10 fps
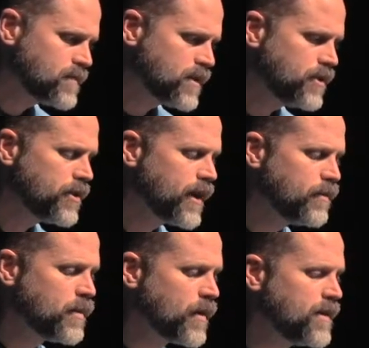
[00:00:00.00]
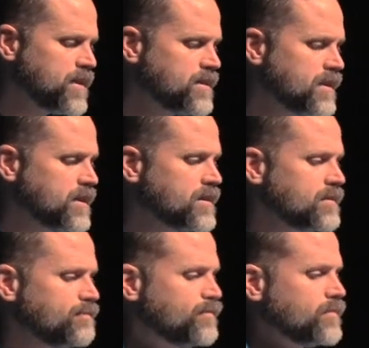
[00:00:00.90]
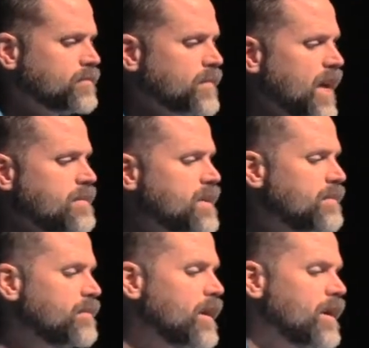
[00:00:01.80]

It's in your name we pray these things. Amen.